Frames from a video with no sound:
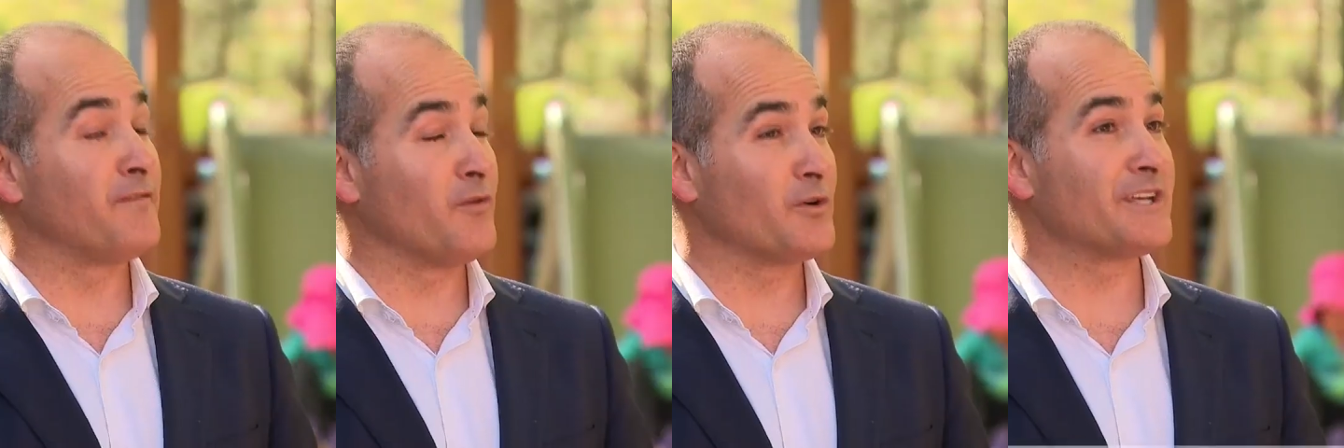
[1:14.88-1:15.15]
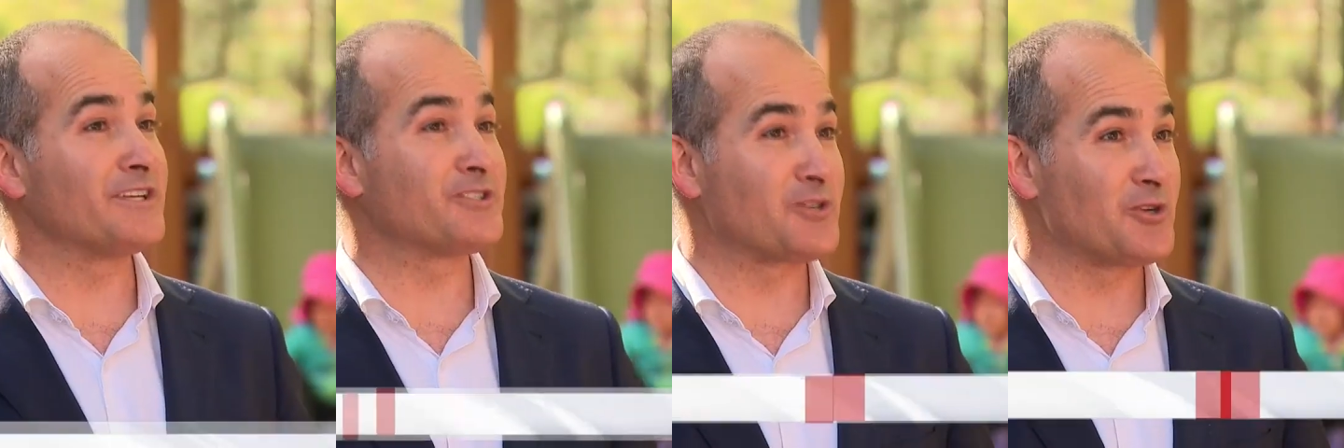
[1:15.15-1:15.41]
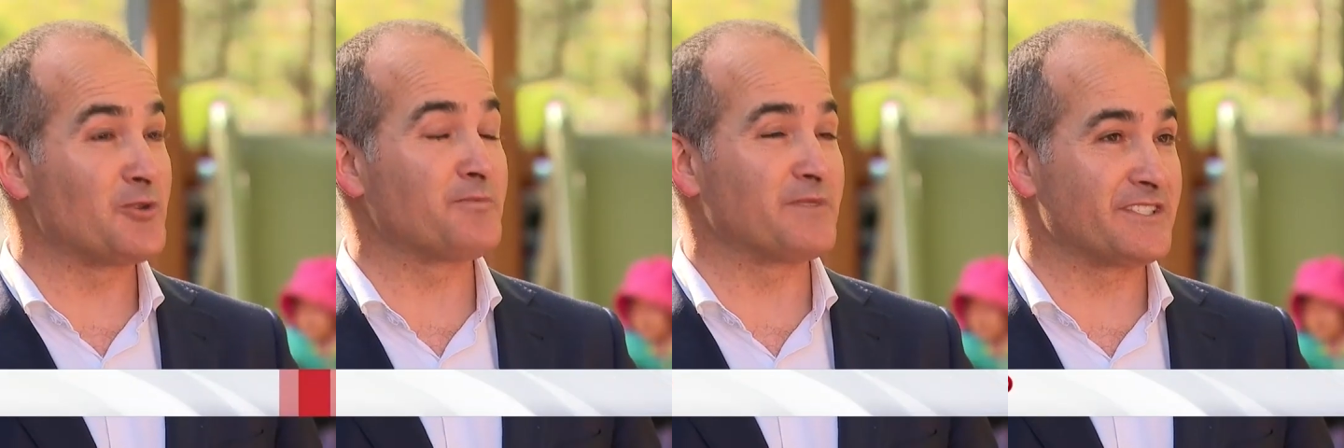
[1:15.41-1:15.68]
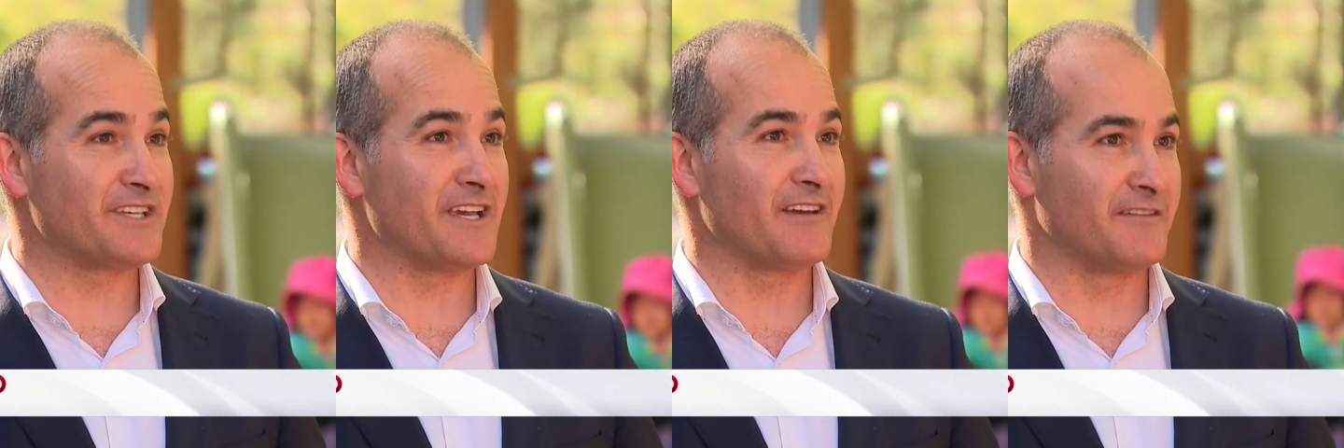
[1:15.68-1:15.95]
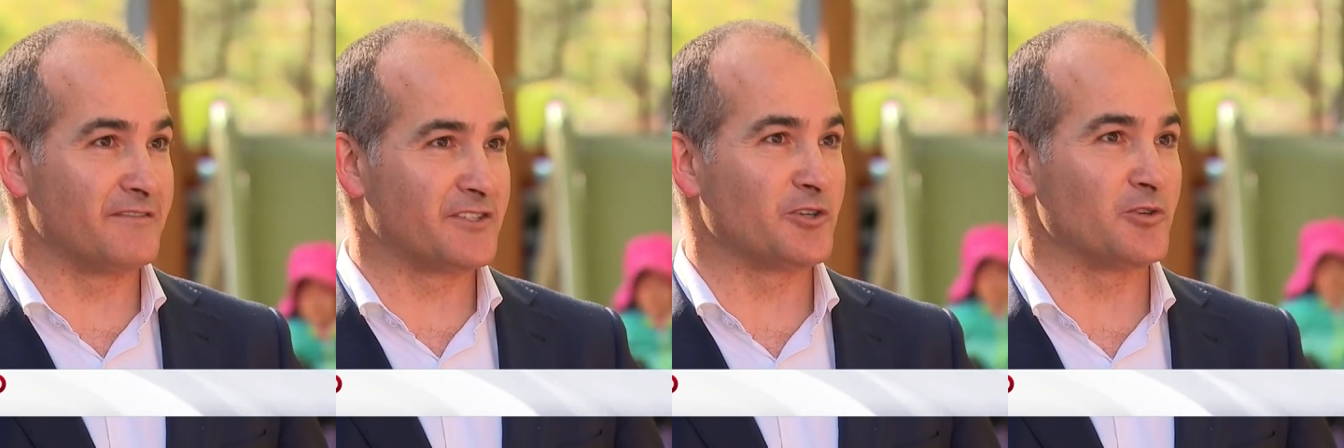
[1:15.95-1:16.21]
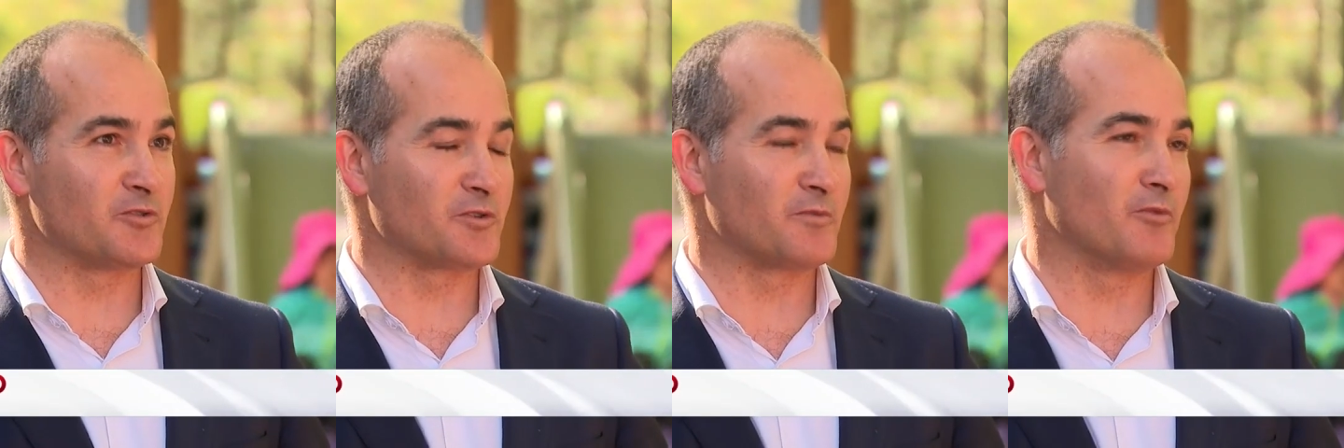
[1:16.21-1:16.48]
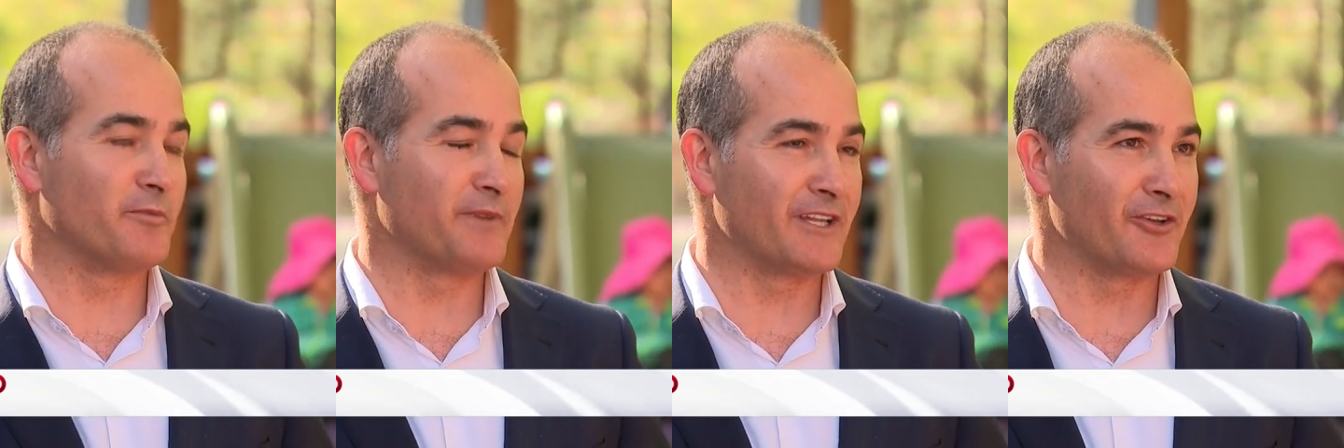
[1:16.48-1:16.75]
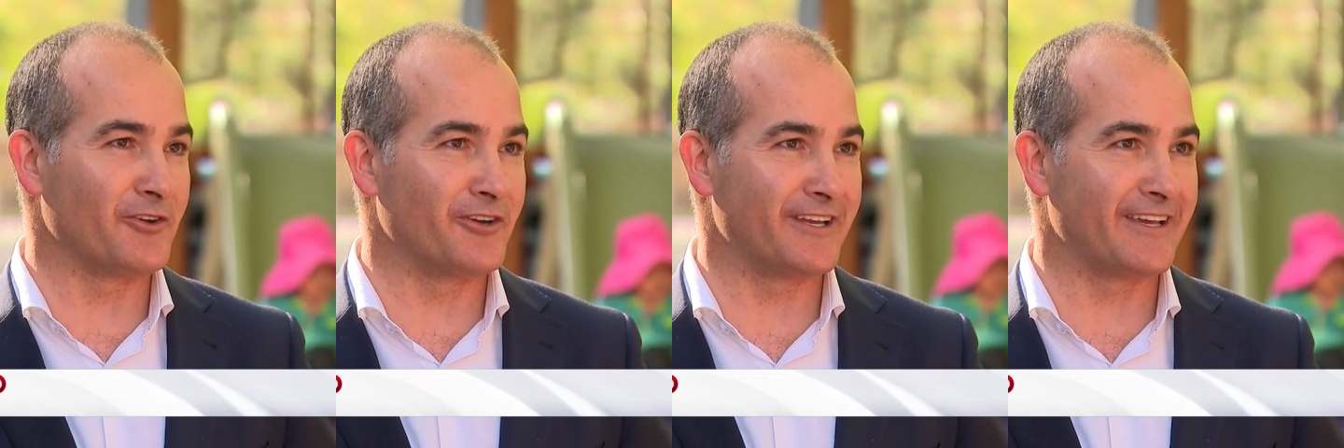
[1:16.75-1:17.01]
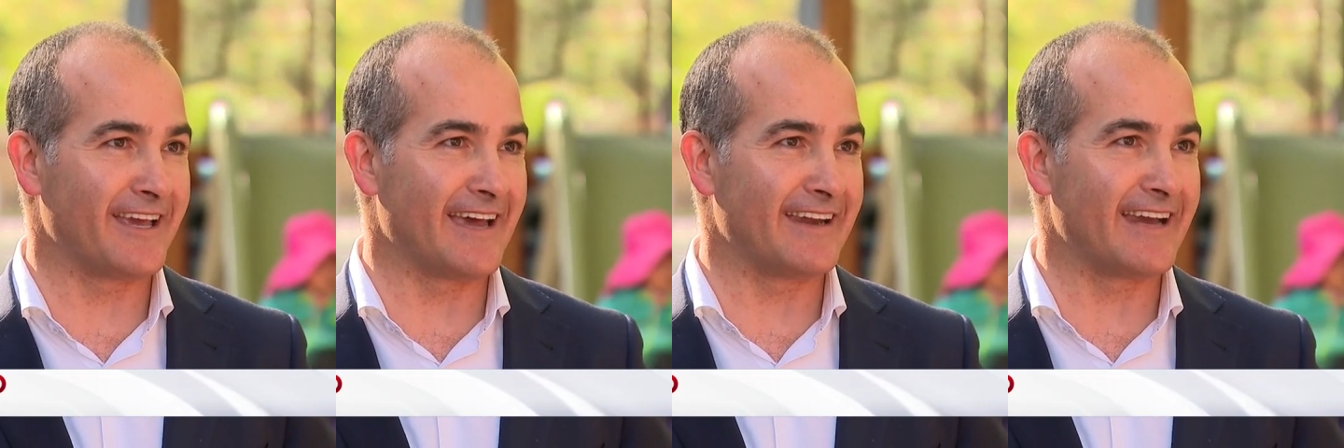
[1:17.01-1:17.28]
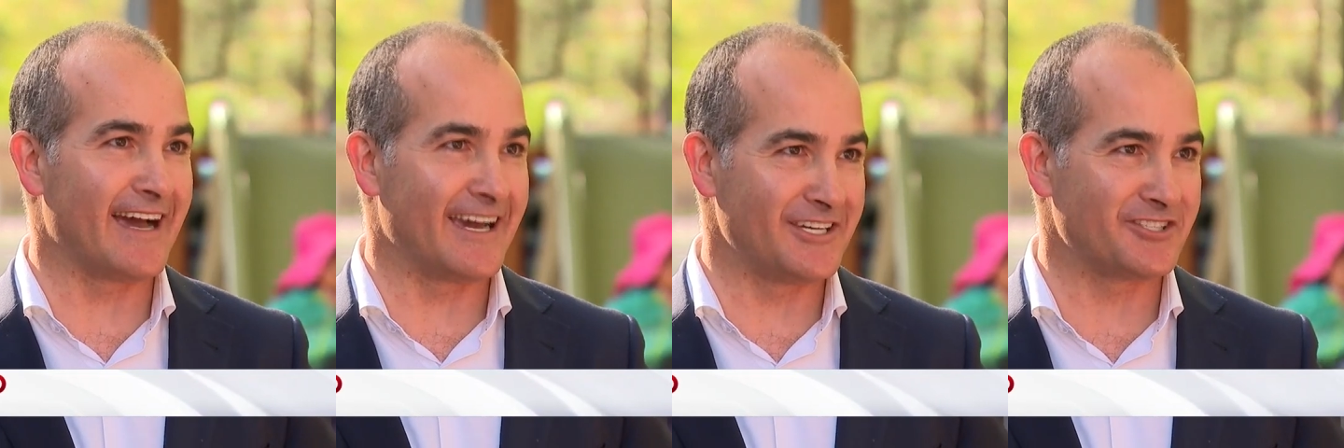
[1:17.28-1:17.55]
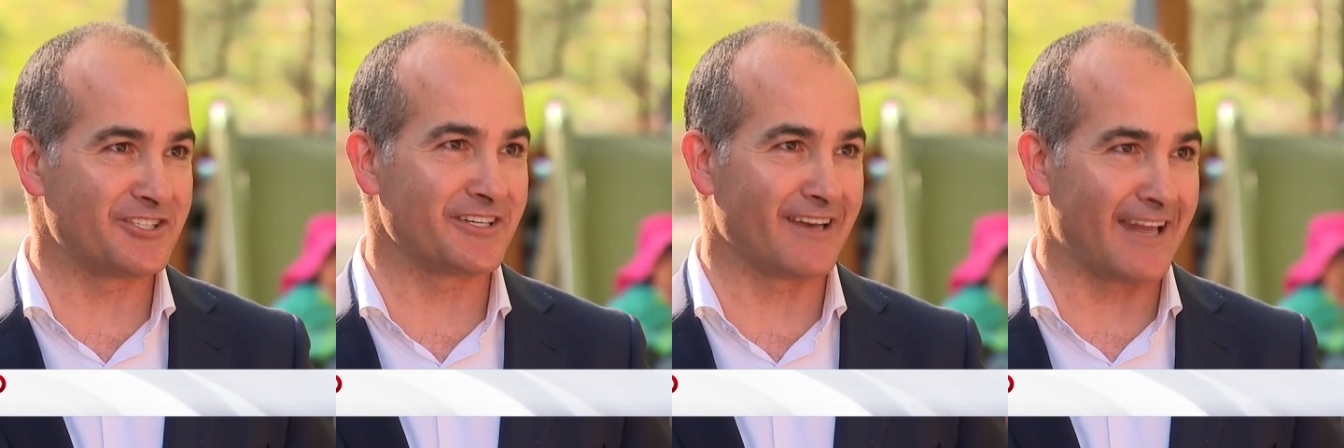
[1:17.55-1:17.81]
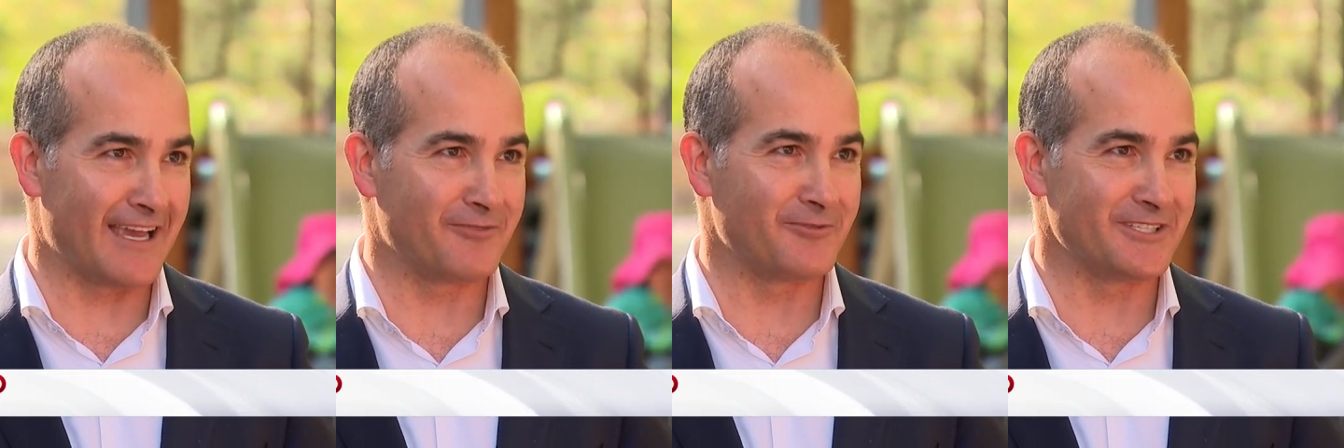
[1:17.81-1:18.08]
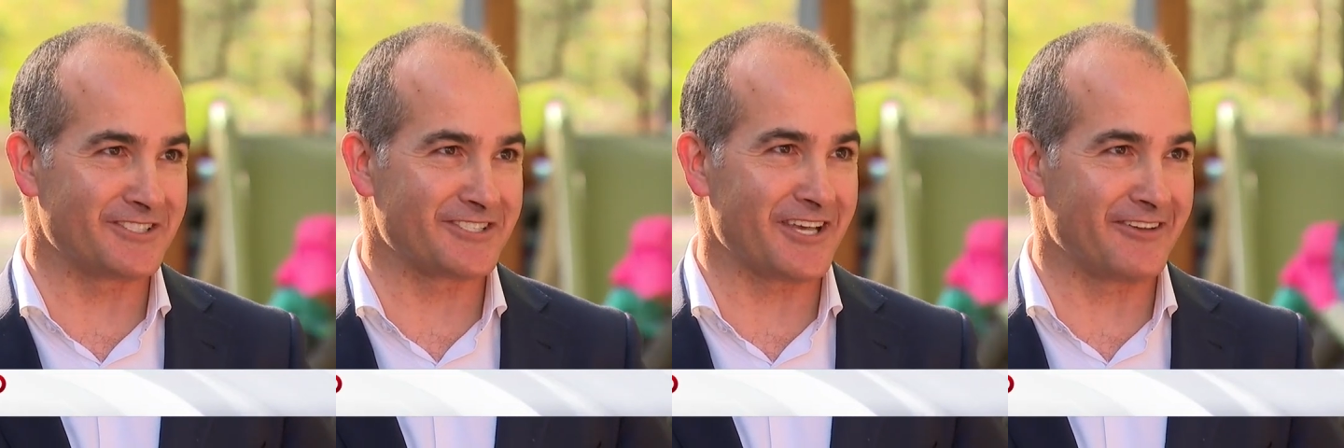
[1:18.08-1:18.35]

forty-two percent of children will be learning an Asian language.